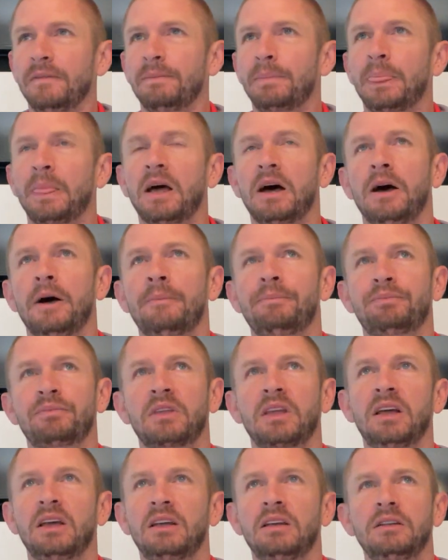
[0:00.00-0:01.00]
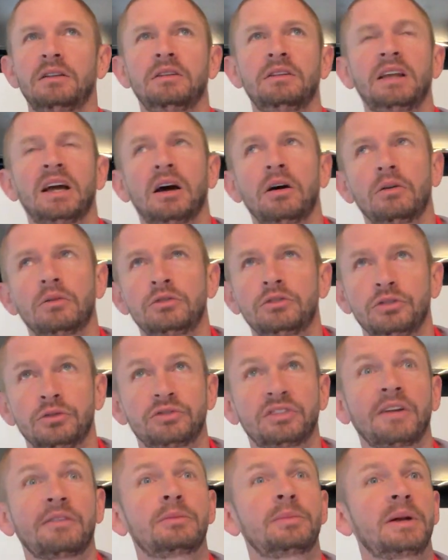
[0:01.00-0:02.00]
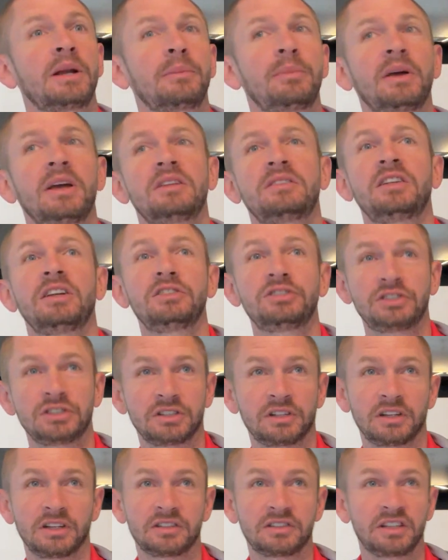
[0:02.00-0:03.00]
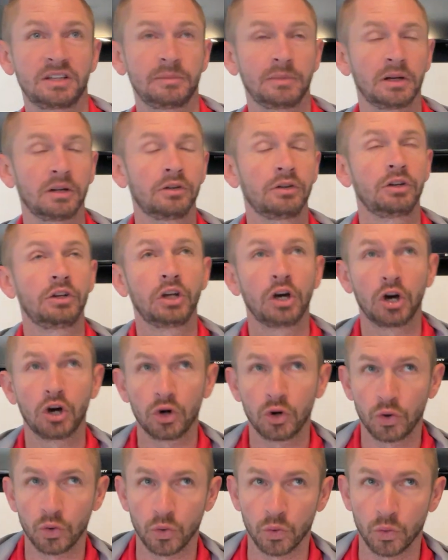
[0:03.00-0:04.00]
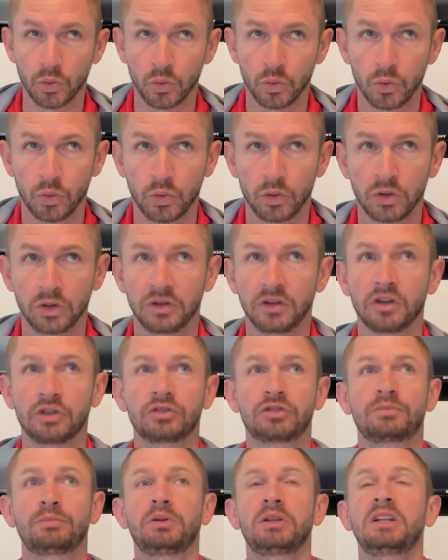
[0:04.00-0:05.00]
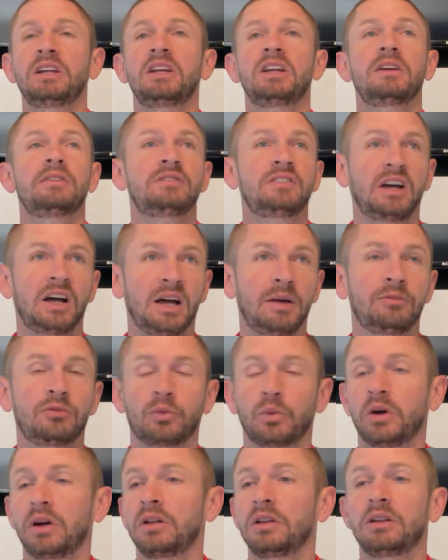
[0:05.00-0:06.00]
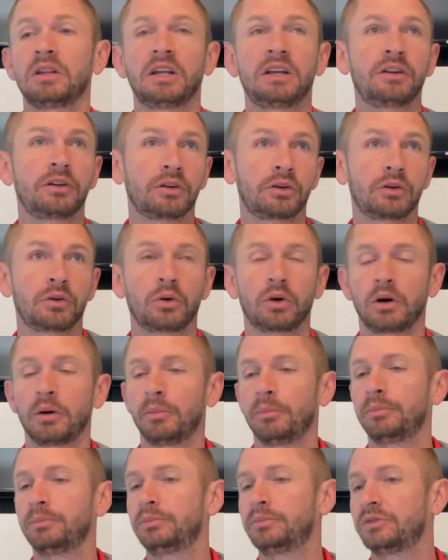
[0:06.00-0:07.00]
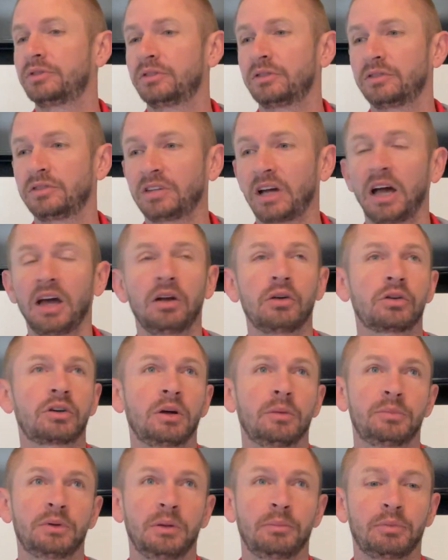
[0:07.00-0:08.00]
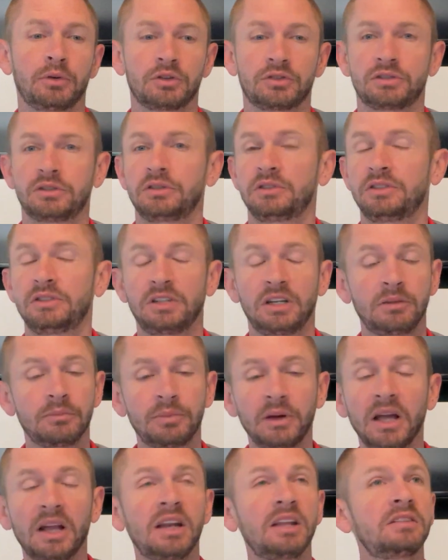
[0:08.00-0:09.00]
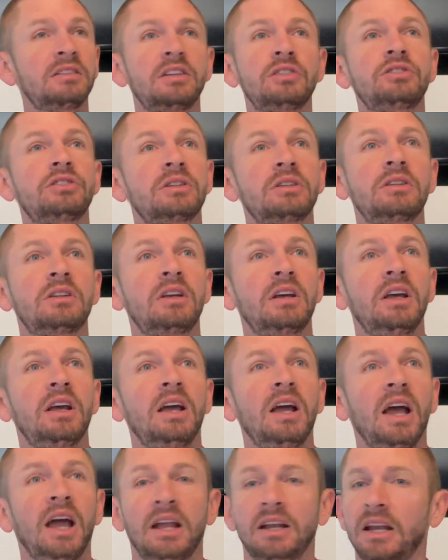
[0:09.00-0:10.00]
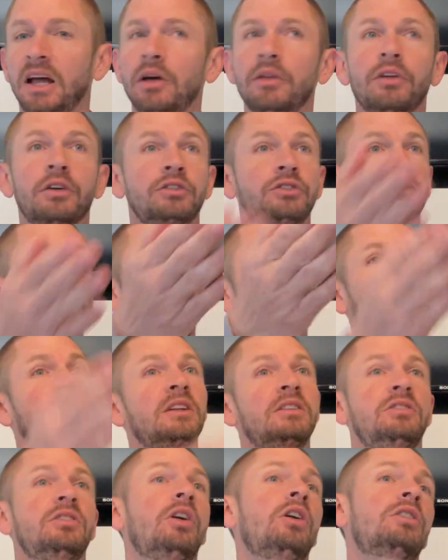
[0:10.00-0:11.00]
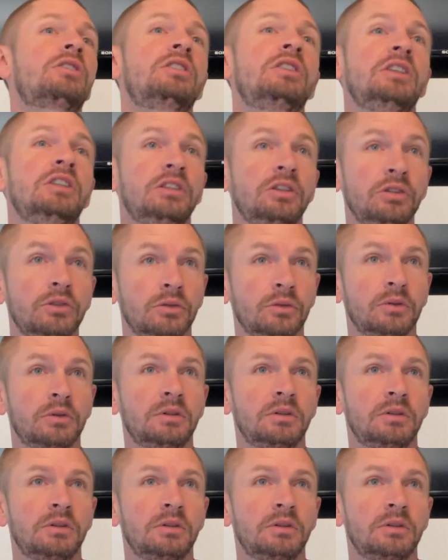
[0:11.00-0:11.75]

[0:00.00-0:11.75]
Now, does everybody pay attention to this email? No. There's plenty of times where a lender or a title company person didn't pay any attention, and now they're trying to talk to you.